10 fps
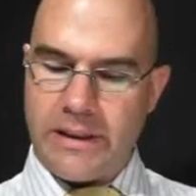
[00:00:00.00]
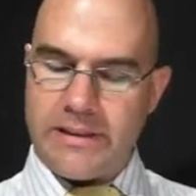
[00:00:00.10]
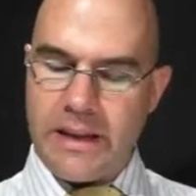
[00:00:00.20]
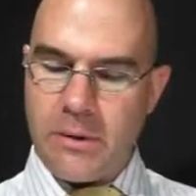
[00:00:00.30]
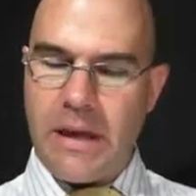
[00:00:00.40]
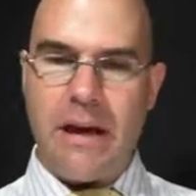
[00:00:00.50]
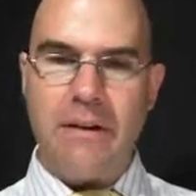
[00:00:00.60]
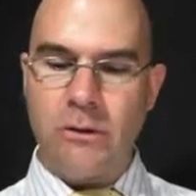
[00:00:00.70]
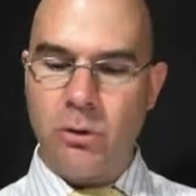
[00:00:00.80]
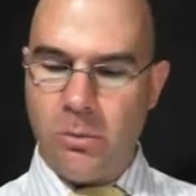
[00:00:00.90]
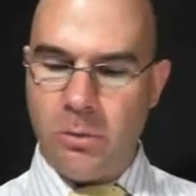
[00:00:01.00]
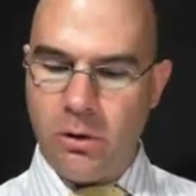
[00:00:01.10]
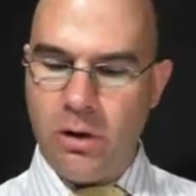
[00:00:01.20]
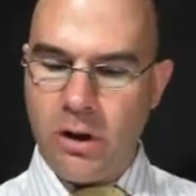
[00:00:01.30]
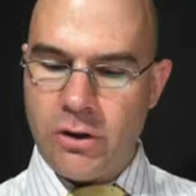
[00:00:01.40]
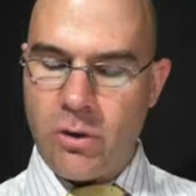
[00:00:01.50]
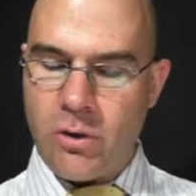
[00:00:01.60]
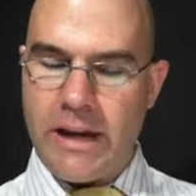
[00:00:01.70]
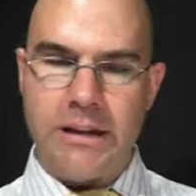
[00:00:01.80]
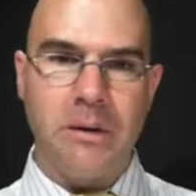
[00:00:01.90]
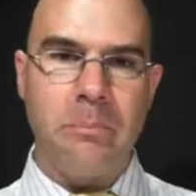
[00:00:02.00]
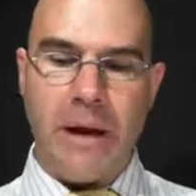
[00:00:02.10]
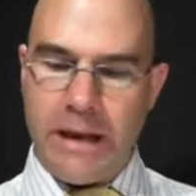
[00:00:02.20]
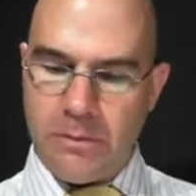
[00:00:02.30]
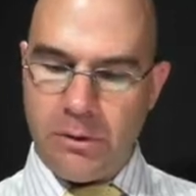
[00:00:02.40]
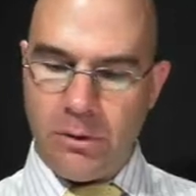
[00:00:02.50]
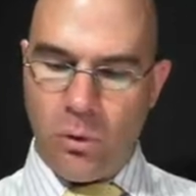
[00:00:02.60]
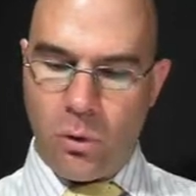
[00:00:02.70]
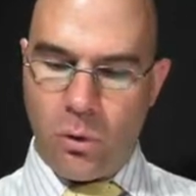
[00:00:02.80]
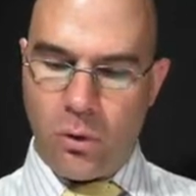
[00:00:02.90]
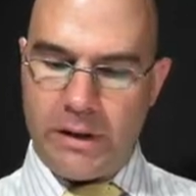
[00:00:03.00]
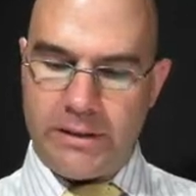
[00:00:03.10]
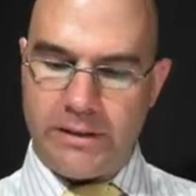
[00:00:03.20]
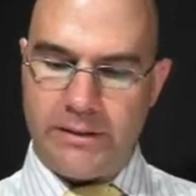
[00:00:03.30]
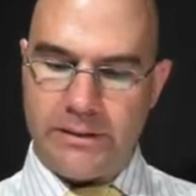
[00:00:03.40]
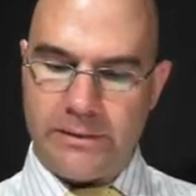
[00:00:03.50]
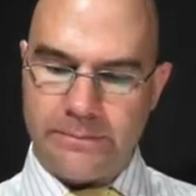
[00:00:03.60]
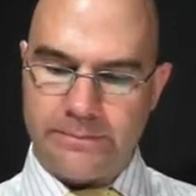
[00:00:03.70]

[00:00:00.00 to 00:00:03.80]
Let's say we have our normal trade payable or creditors.